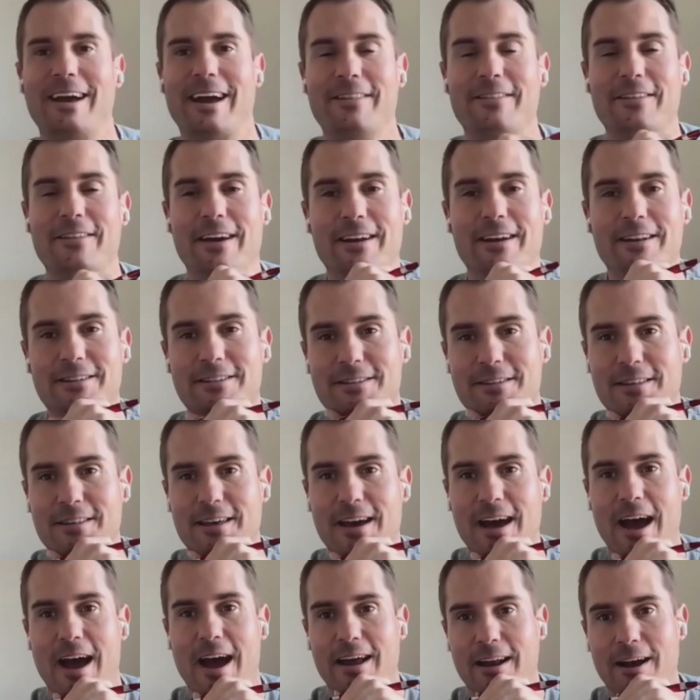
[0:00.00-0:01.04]
and then it's
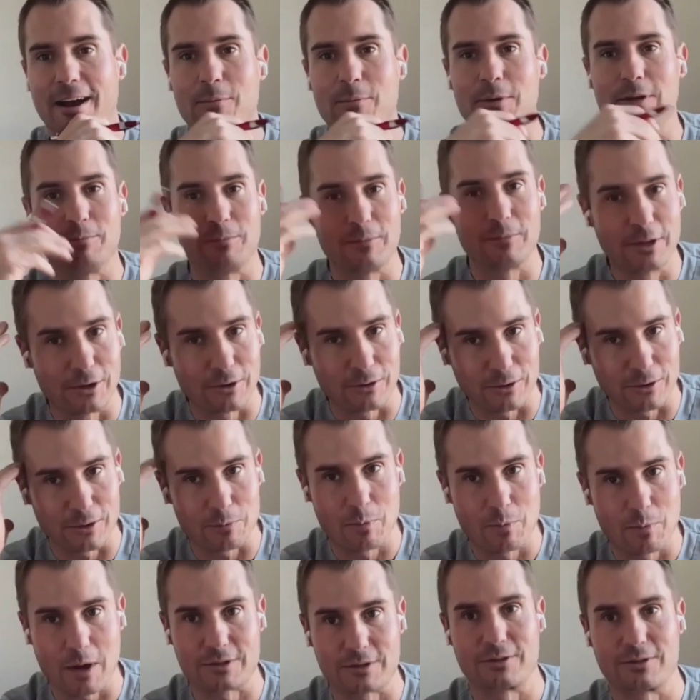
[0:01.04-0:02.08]
that, I mean,
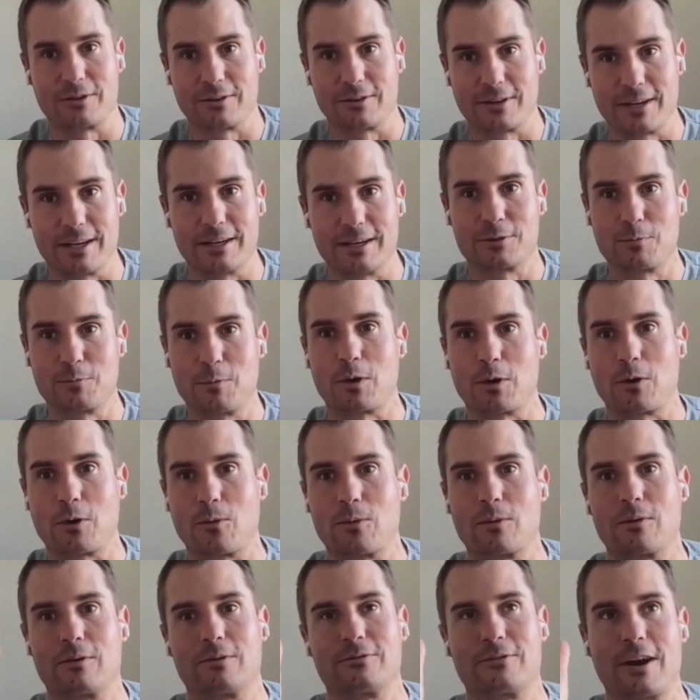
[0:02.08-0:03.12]
literally picture Guinness Book
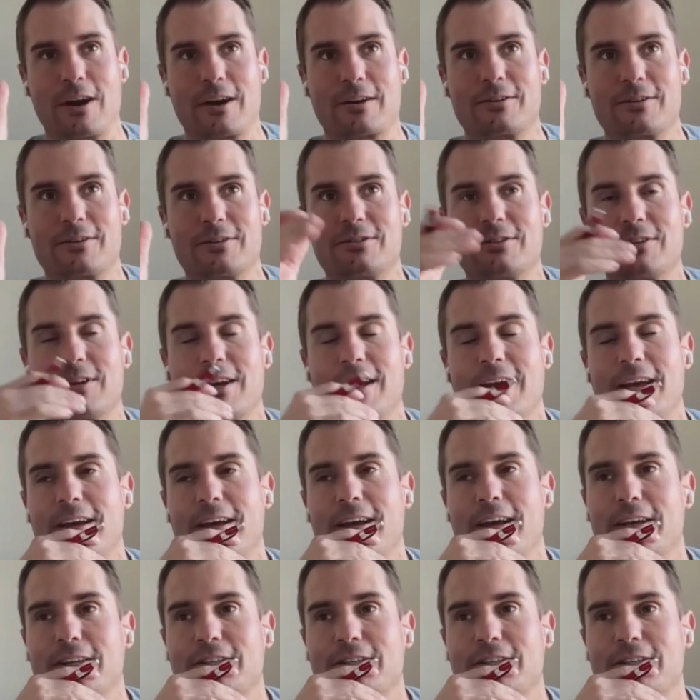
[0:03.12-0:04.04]
of World Records.